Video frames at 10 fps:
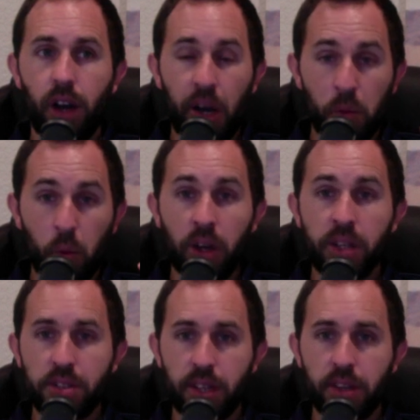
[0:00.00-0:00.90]
I want to
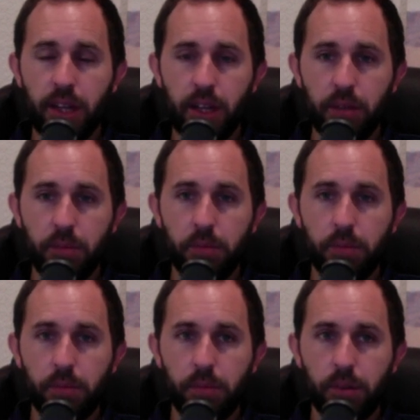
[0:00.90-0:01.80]
set that up.
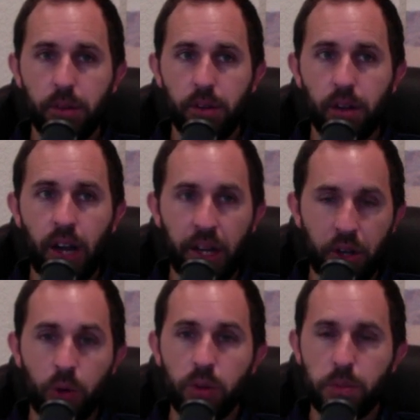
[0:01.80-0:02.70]
I
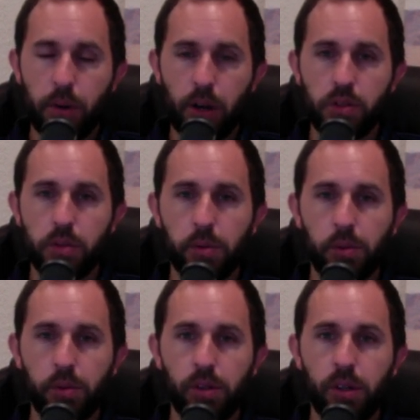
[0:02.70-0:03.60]
know it's
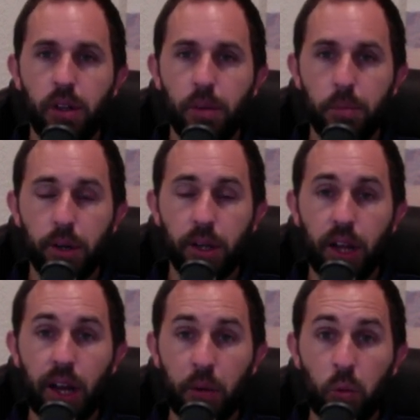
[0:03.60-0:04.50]
possible, but
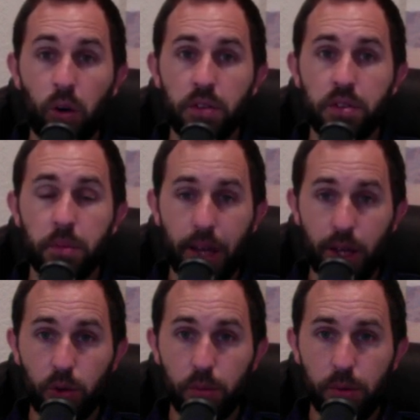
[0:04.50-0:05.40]
I want some
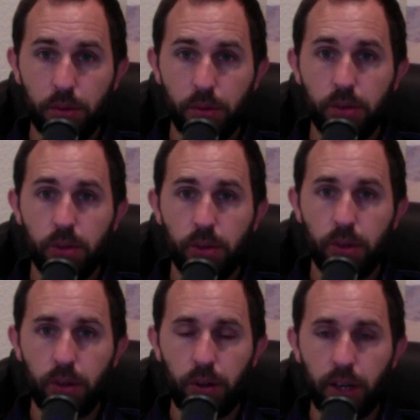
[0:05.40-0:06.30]
help,
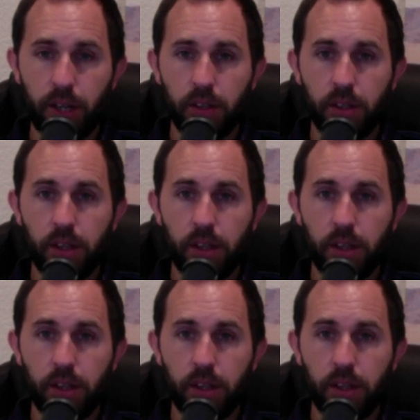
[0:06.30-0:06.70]
right?